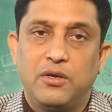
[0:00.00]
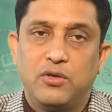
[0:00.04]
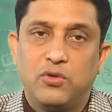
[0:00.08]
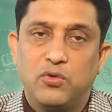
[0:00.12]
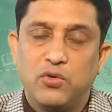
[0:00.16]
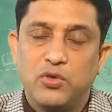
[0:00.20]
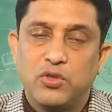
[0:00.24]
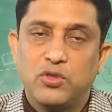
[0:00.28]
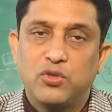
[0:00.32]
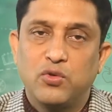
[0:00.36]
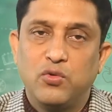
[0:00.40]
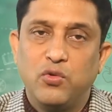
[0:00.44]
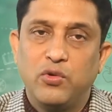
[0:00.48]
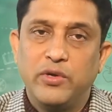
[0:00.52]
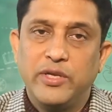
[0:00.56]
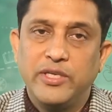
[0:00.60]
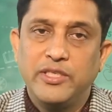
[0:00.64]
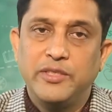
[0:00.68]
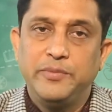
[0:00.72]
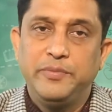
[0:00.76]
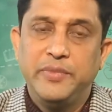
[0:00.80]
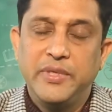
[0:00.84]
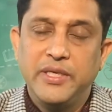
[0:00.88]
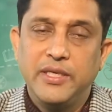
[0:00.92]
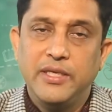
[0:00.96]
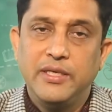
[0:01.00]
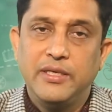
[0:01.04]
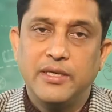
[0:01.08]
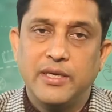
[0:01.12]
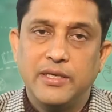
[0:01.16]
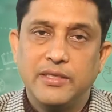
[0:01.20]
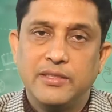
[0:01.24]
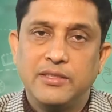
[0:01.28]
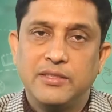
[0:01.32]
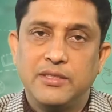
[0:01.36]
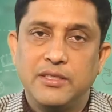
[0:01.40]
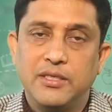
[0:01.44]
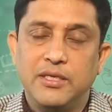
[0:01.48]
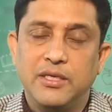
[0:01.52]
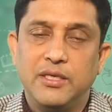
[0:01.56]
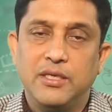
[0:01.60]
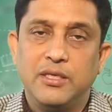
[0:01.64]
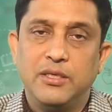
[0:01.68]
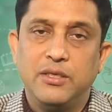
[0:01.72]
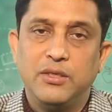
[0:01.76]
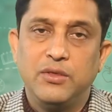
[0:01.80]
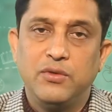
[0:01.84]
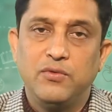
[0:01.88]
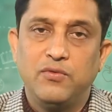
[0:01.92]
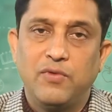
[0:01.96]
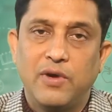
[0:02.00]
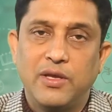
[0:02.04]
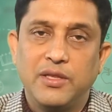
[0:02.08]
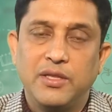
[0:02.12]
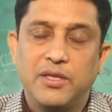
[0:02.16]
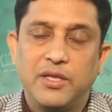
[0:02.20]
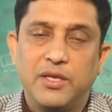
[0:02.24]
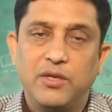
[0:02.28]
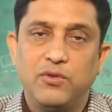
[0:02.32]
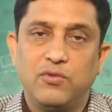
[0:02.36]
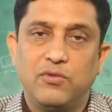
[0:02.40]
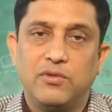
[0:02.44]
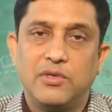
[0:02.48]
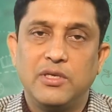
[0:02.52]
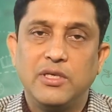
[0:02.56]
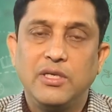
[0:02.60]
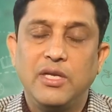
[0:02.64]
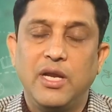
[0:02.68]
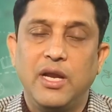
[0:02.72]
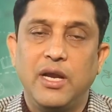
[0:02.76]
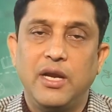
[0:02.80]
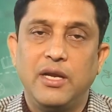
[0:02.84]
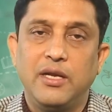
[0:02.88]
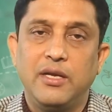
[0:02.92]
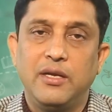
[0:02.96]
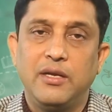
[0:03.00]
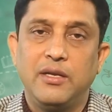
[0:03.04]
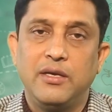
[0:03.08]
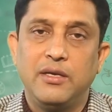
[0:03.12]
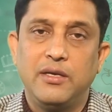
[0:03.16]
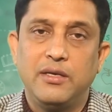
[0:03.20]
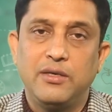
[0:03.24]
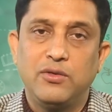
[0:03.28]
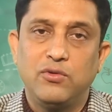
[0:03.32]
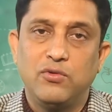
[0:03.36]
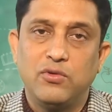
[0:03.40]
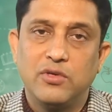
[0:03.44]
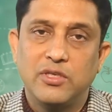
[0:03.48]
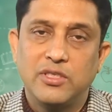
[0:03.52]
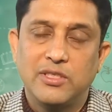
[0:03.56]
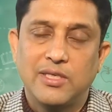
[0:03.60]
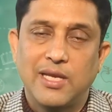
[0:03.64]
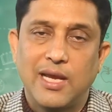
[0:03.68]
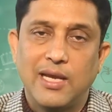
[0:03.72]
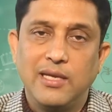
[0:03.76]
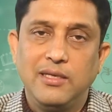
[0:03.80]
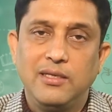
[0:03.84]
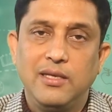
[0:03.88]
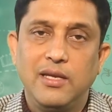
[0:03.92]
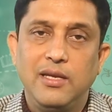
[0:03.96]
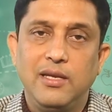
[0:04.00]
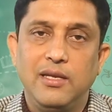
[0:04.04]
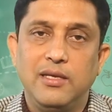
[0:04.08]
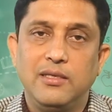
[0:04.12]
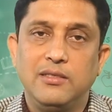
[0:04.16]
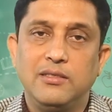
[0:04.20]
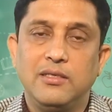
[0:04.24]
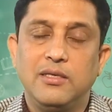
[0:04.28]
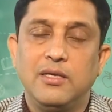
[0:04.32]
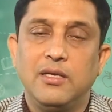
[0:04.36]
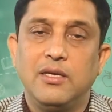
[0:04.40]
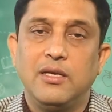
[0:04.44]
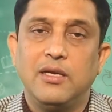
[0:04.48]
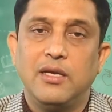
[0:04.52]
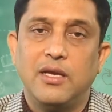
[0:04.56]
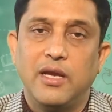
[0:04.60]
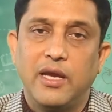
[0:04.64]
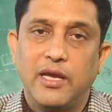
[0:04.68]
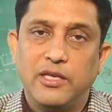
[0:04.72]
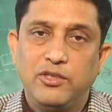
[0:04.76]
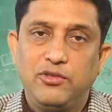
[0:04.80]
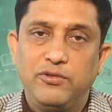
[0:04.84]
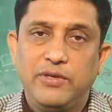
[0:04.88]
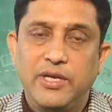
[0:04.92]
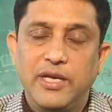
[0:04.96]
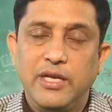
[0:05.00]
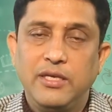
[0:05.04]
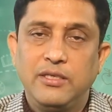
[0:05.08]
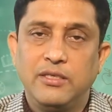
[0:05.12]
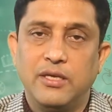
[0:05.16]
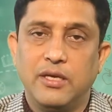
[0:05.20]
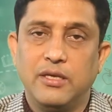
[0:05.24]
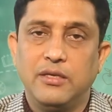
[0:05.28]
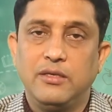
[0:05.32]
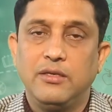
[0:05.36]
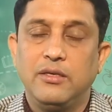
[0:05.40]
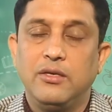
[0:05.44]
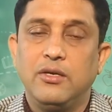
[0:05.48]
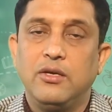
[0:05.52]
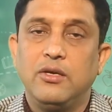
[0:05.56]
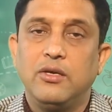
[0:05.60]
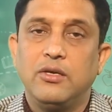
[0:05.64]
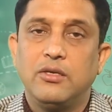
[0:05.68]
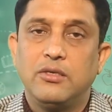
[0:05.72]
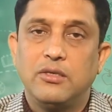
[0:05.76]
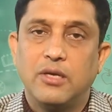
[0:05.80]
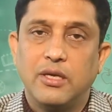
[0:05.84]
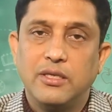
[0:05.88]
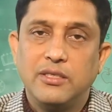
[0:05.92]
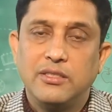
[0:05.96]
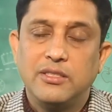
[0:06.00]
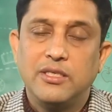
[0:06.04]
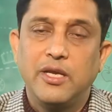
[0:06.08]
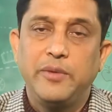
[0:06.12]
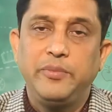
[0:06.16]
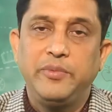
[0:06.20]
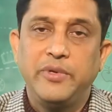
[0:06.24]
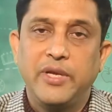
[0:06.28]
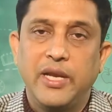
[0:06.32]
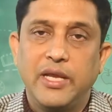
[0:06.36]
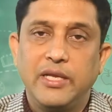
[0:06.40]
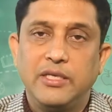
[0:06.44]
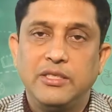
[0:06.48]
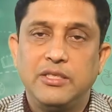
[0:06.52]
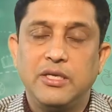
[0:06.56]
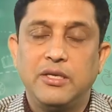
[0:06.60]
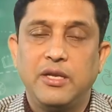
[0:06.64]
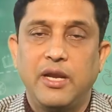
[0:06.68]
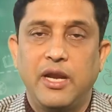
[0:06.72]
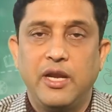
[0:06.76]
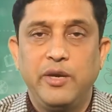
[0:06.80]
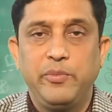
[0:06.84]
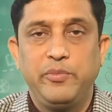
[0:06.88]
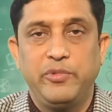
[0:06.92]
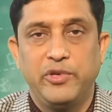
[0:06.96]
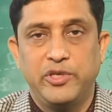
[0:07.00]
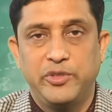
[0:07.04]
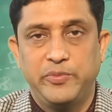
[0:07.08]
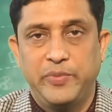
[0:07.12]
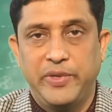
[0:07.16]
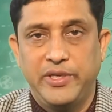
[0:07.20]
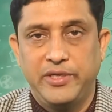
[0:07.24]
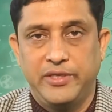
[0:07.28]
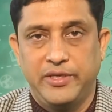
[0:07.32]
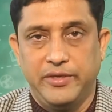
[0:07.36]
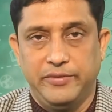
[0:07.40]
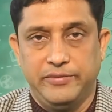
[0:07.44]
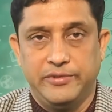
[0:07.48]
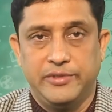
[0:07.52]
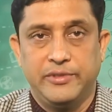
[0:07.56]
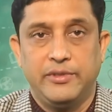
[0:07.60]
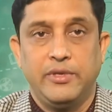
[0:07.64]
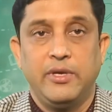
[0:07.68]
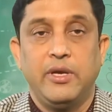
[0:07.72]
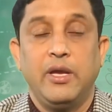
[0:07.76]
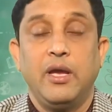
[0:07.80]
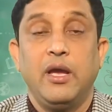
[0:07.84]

Course code is BESC 131 and course title is Education, Concept, Nature and Perspectives.